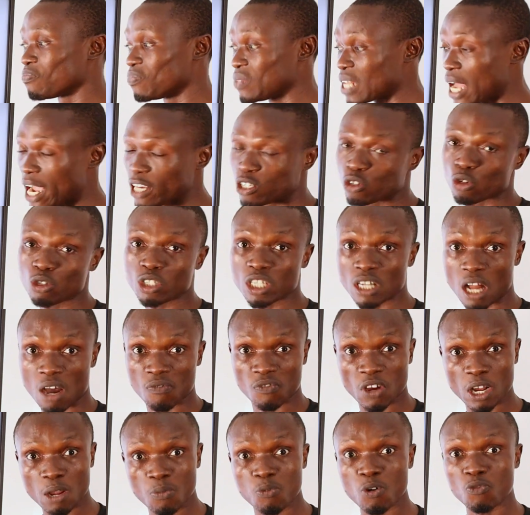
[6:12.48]
nitrogen
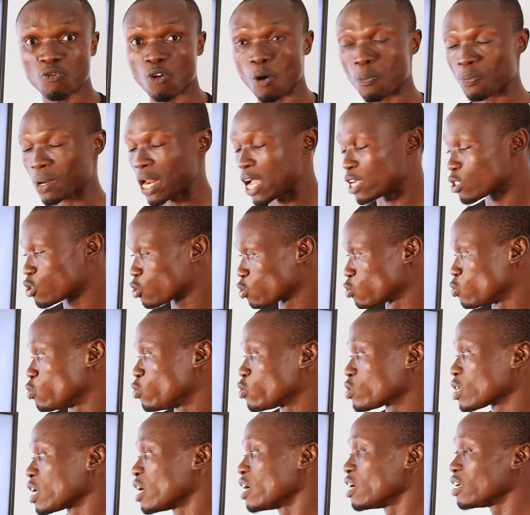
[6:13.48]
available for plant
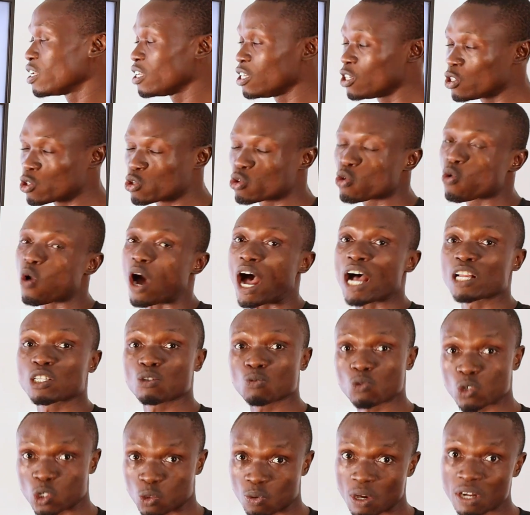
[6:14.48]
use, into
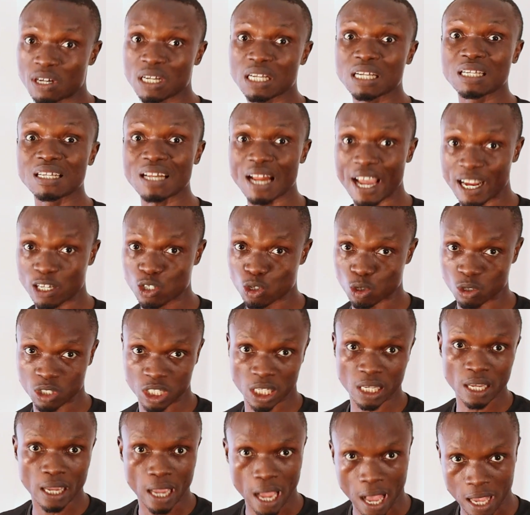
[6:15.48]
atmospheric
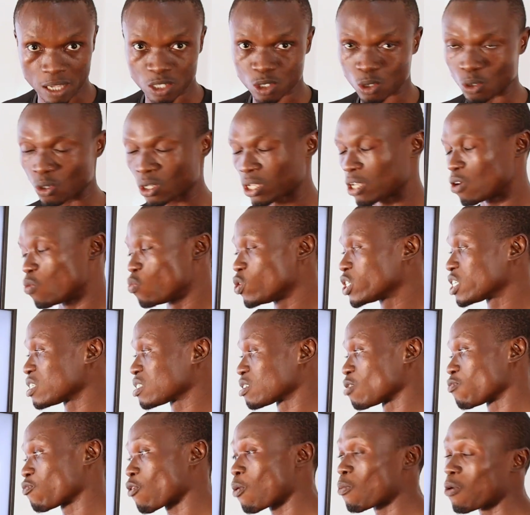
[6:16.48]
nitrogen gas, okay, which
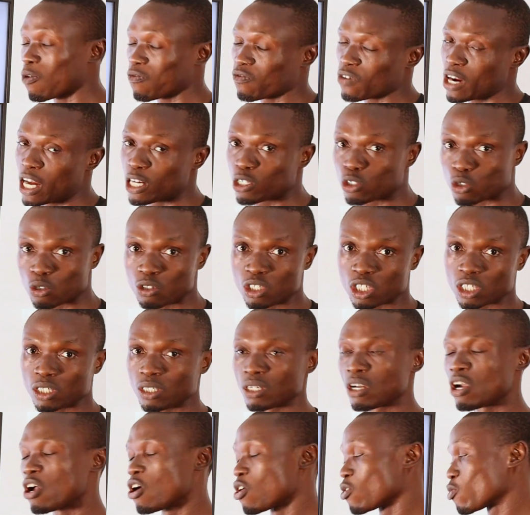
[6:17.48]
is a form of
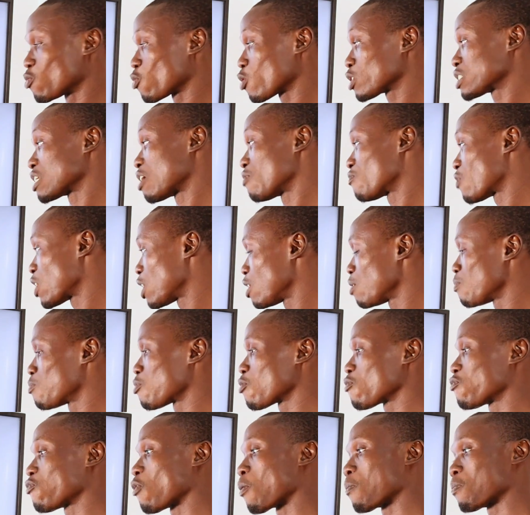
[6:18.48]
nitrogen not
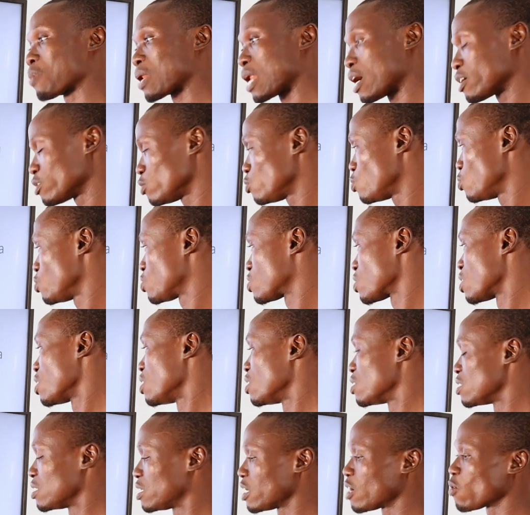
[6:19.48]
available for plant use.
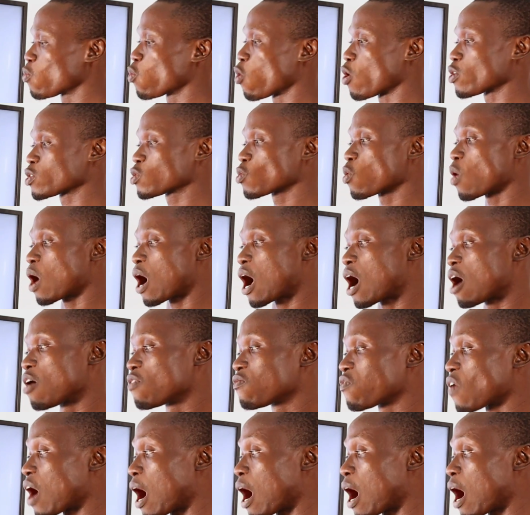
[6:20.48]
Then we also have